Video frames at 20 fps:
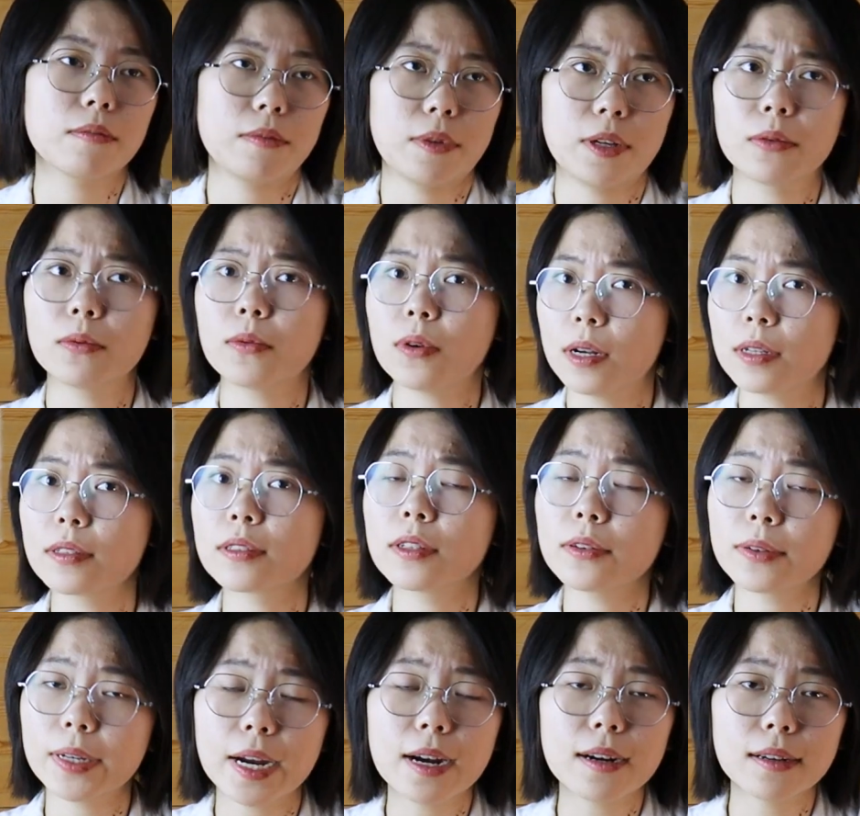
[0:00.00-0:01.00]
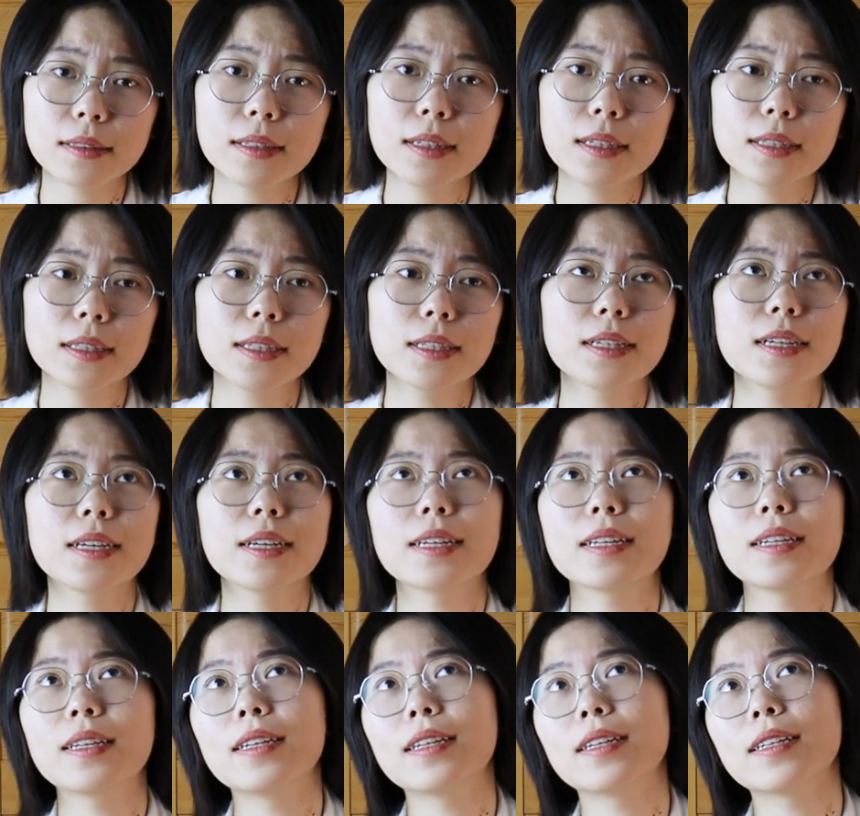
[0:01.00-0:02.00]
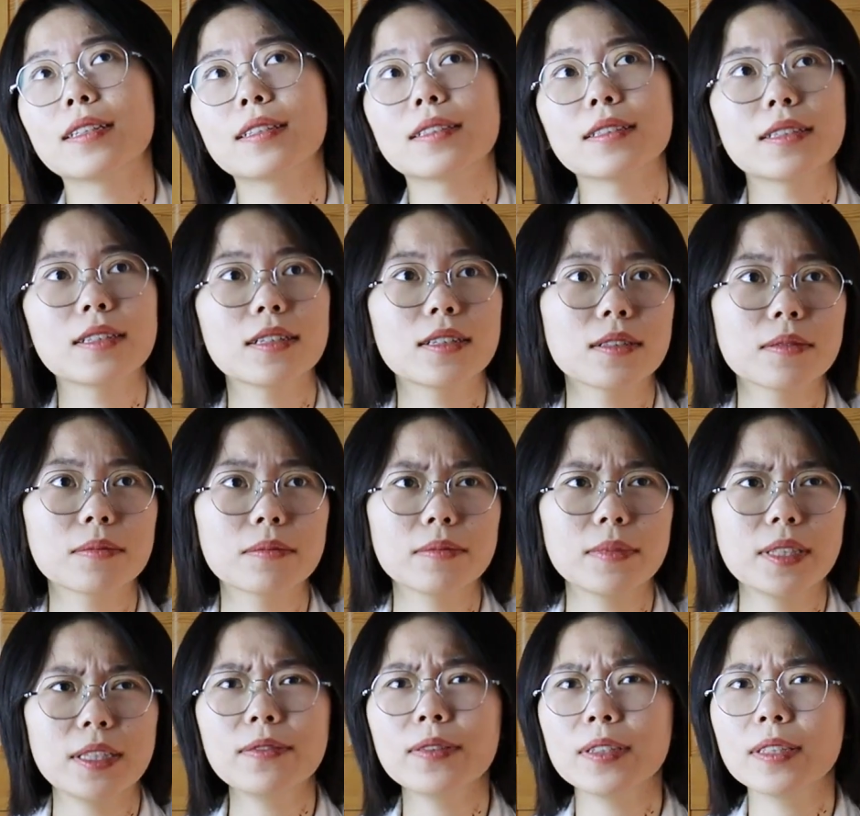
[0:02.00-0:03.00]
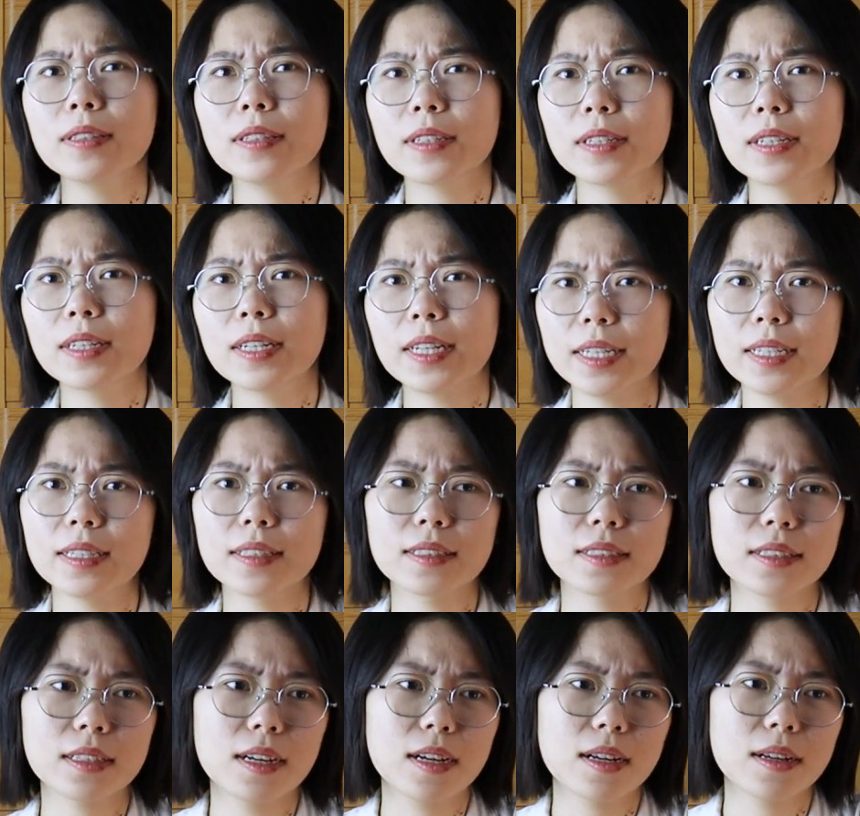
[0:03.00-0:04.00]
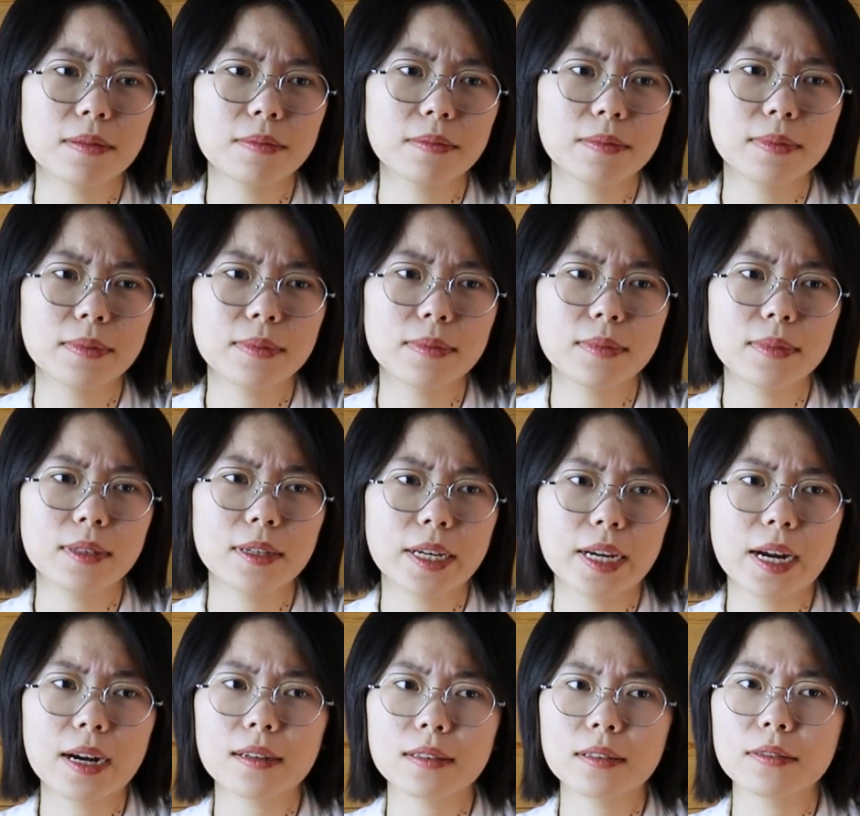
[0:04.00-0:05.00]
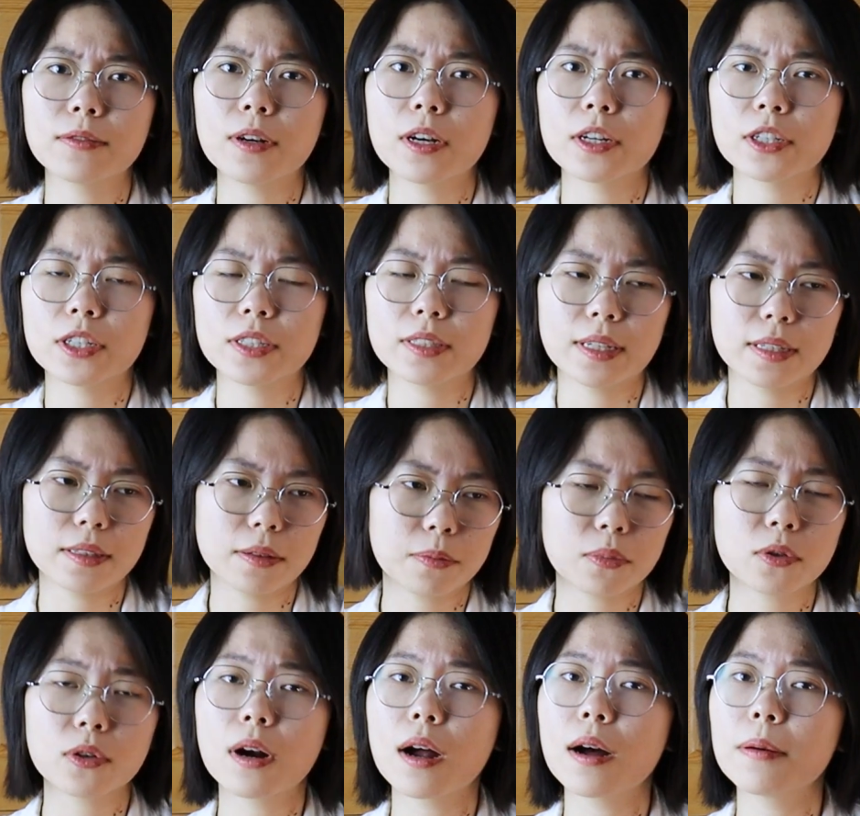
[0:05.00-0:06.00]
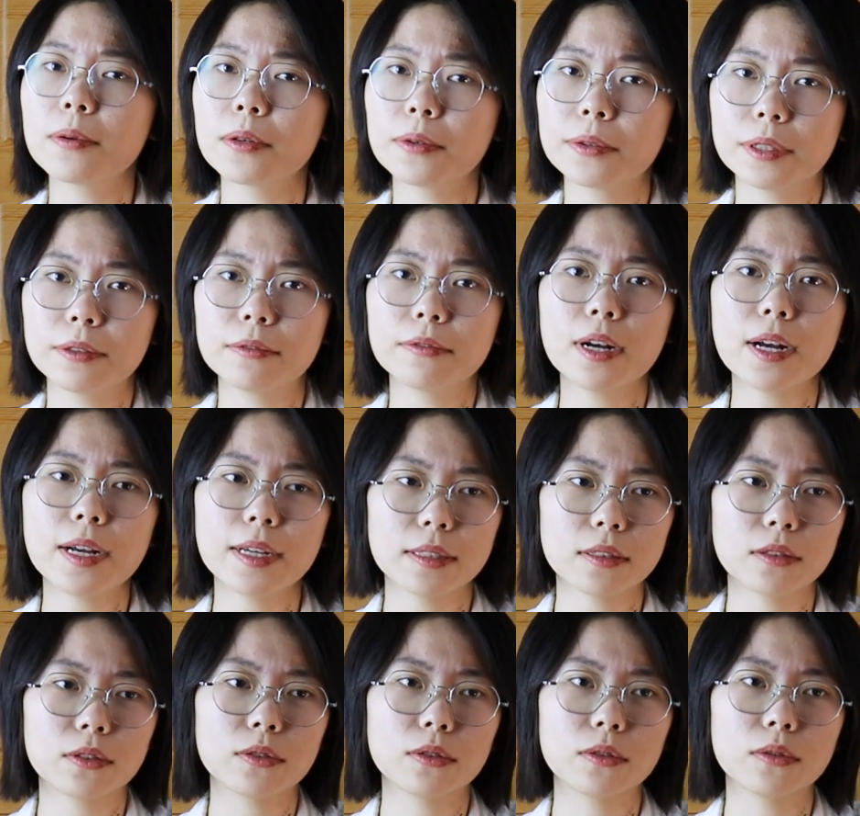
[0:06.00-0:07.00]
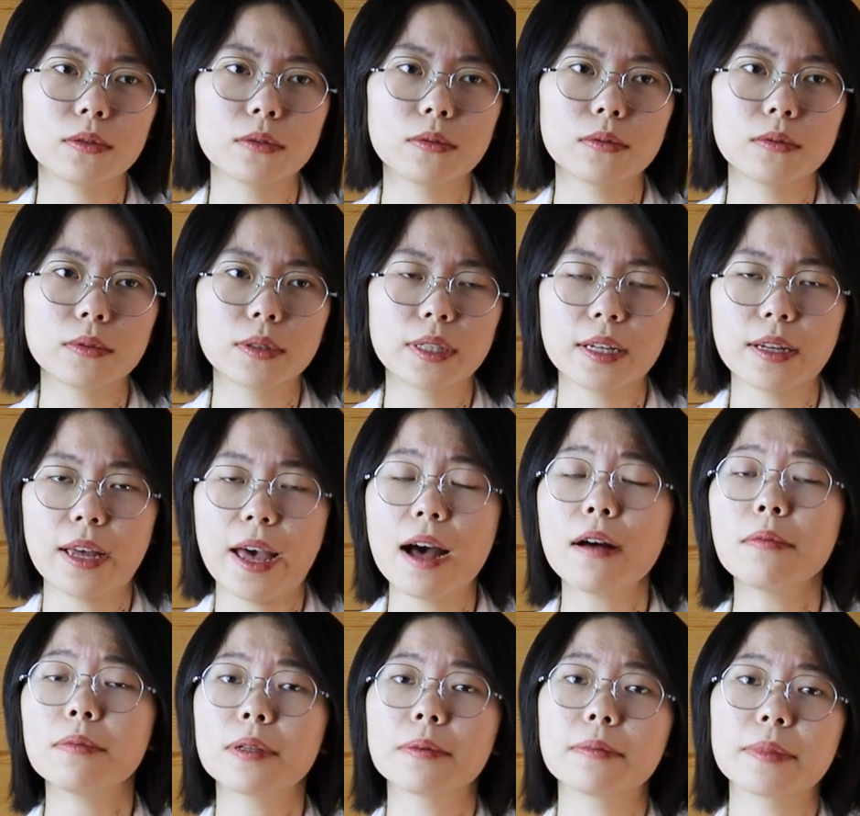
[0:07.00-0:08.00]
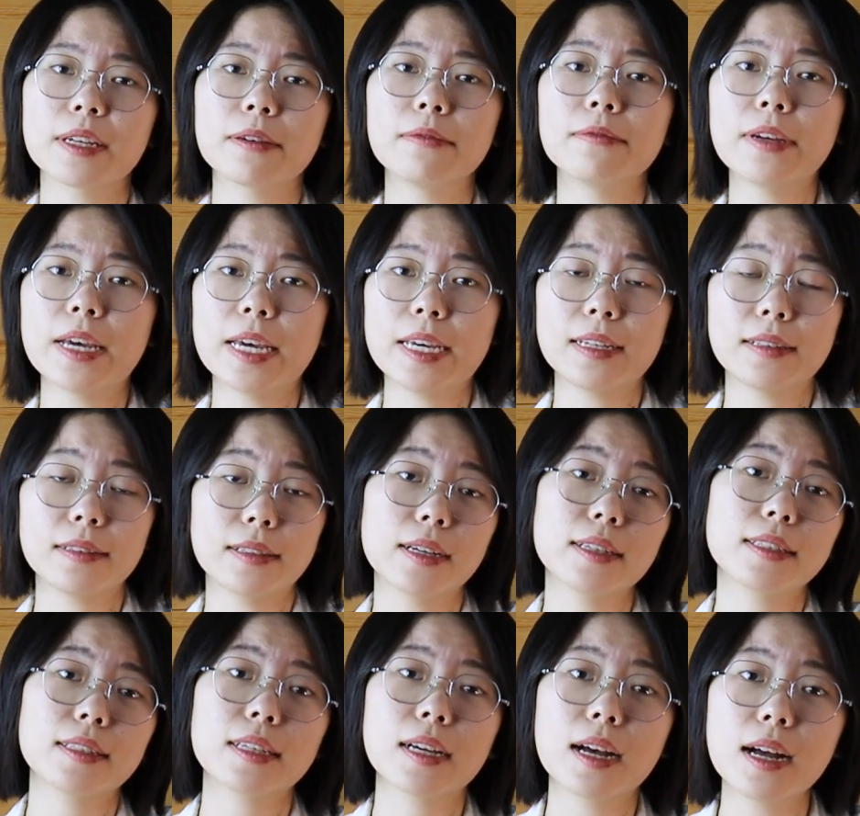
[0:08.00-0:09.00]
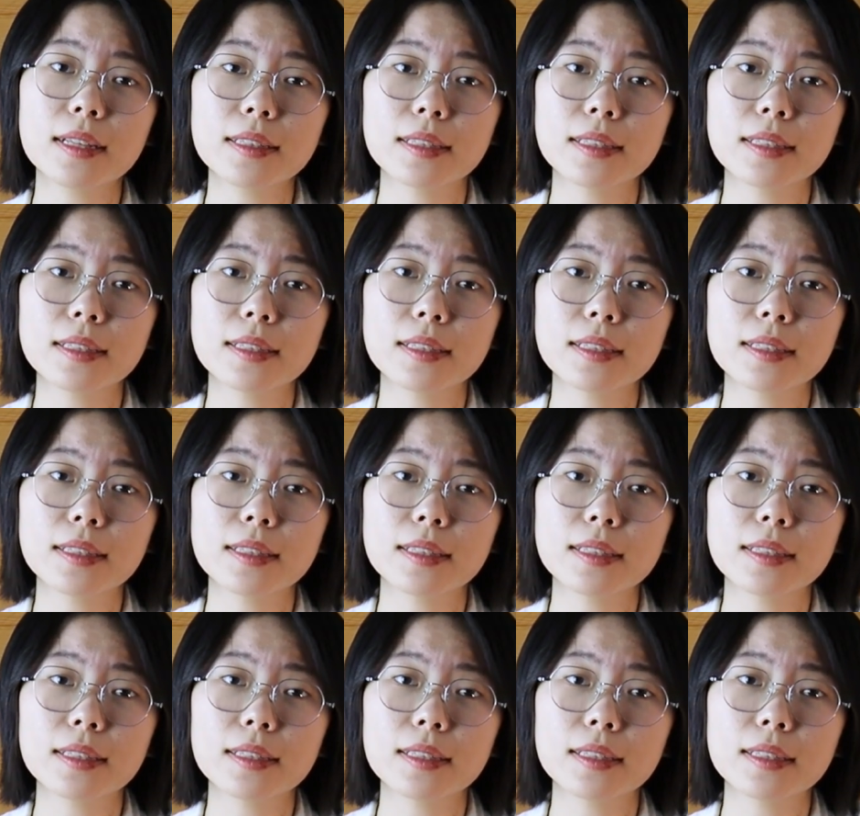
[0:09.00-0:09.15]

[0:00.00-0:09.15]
There was no character, and even there is, the character functions as a prop or device to help them convey enticing